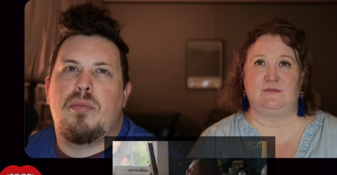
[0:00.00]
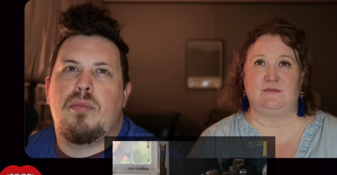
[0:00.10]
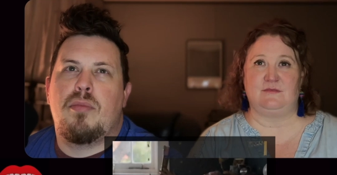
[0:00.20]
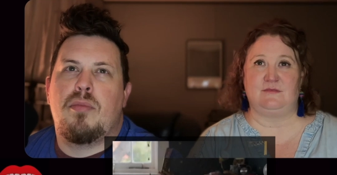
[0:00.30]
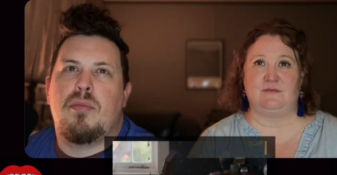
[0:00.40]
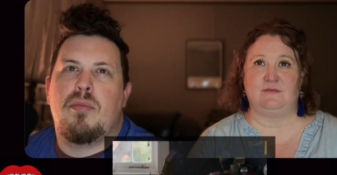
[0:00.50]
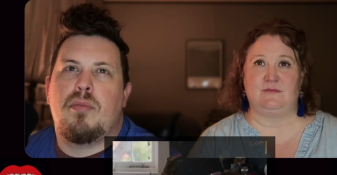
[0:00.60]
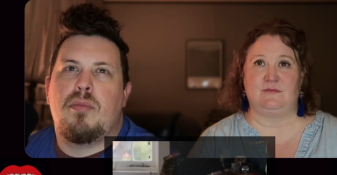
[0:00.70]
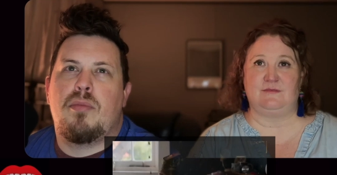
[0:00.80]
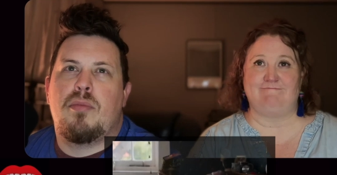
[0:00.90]

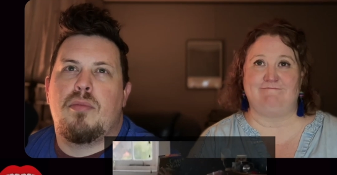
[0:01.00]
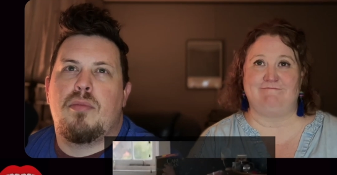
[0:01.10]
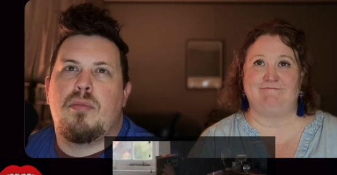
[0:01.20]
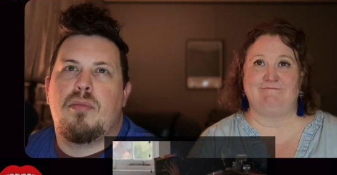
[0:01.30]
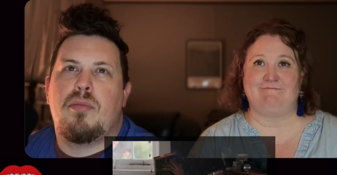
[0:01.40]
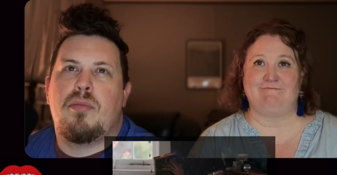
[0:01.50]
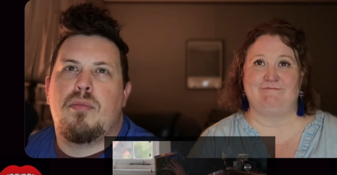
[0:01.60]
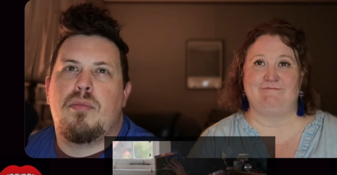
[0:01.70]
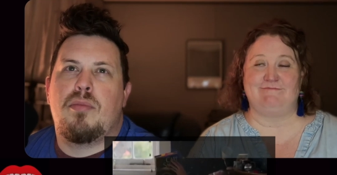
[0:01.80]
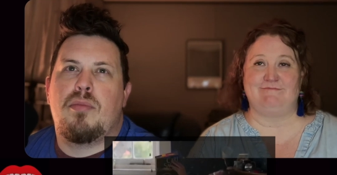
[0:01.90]

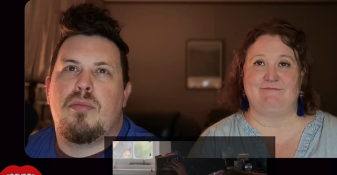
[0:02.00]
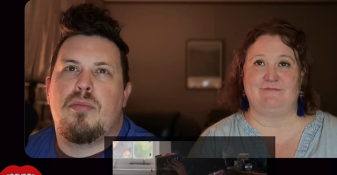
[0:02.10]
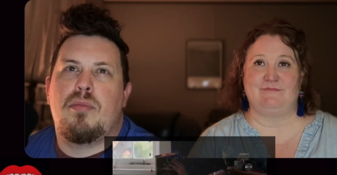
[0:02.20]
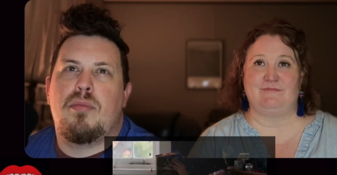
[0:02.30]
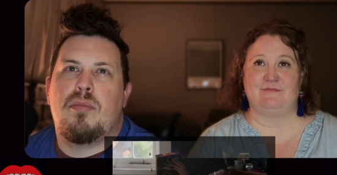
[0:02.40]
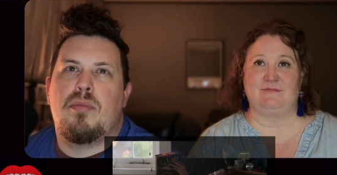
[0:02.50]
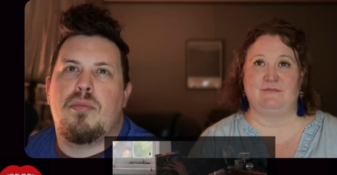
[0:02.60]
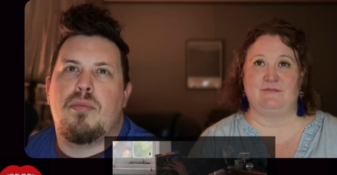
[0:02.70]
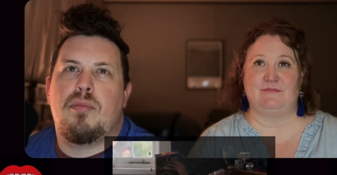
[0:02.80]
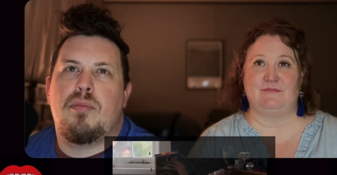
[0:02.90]
Nobody speaks.